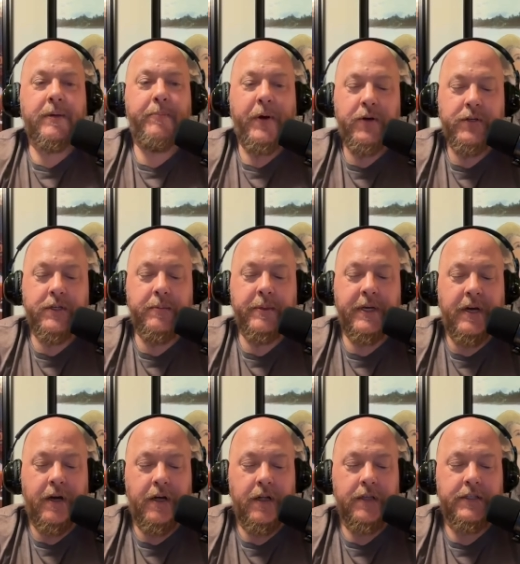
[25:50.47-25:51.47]
supposed to be
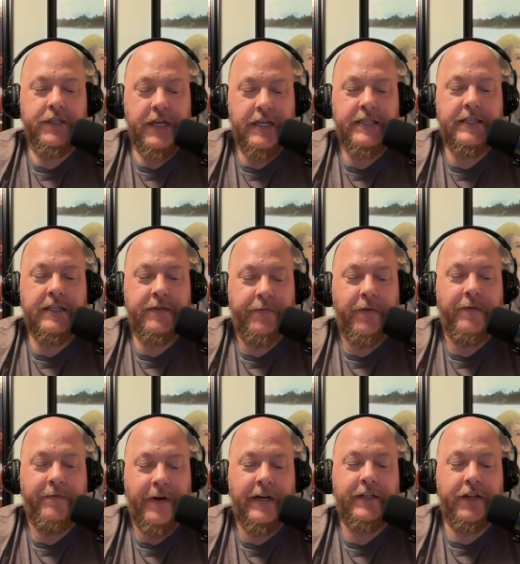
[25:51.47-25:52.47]
called Justice for
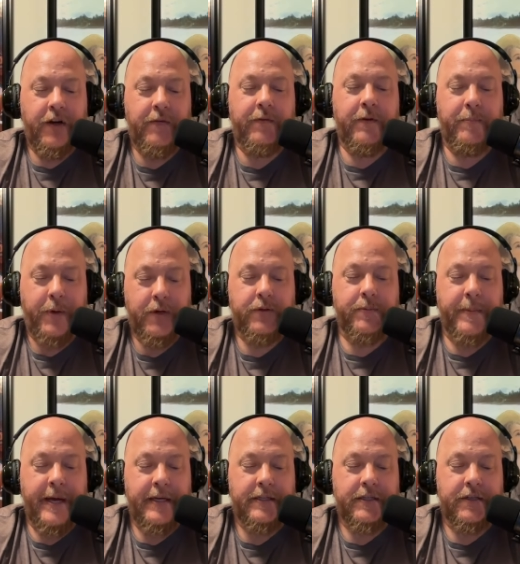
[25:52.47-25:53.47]
Fucked Over
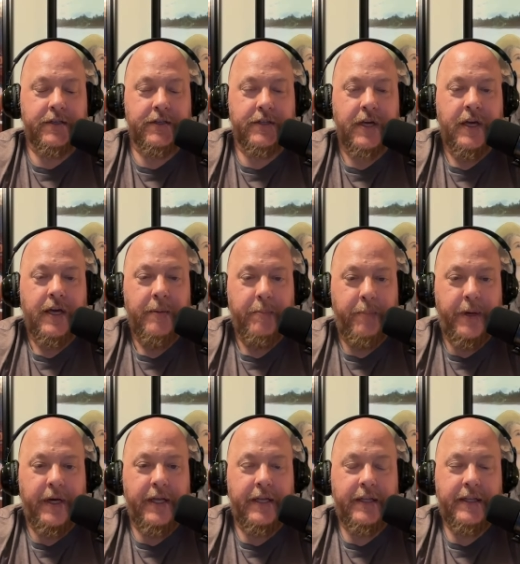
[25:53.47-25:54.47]
Postmasters,
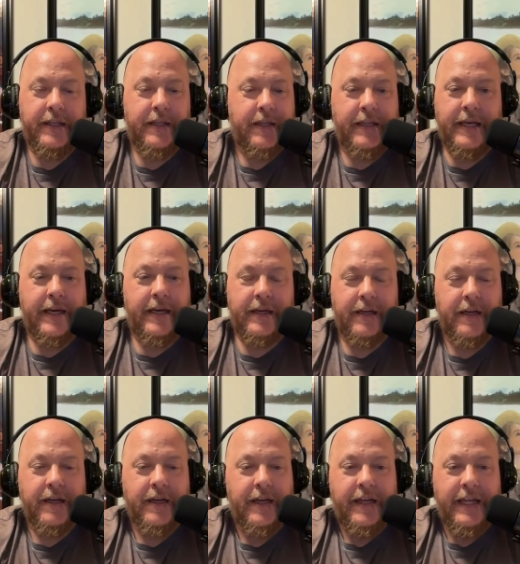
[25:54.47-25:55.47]
but they,
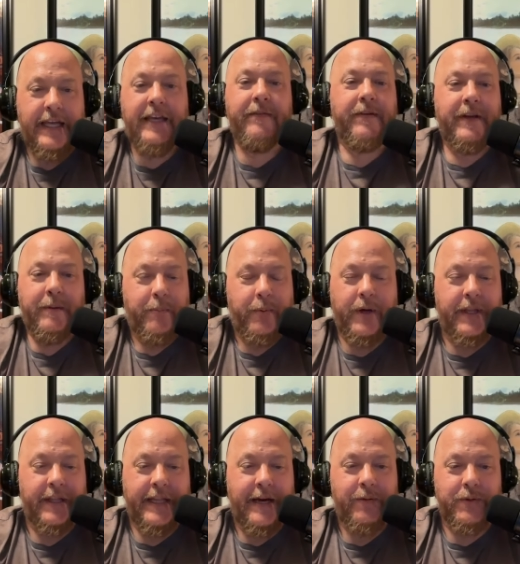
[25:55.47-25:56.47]
even in
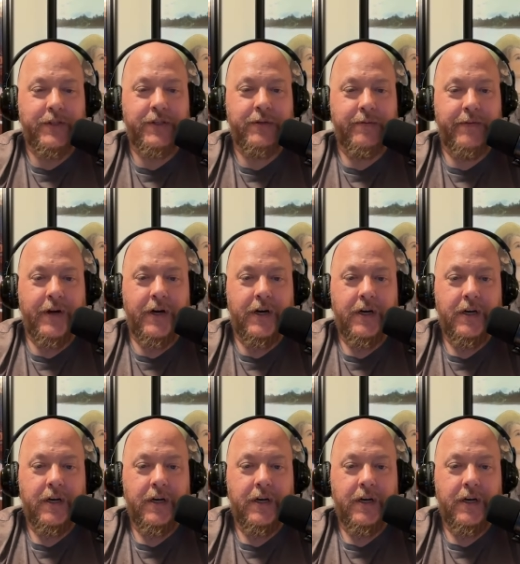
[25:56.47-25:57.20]
Britain, that was too far.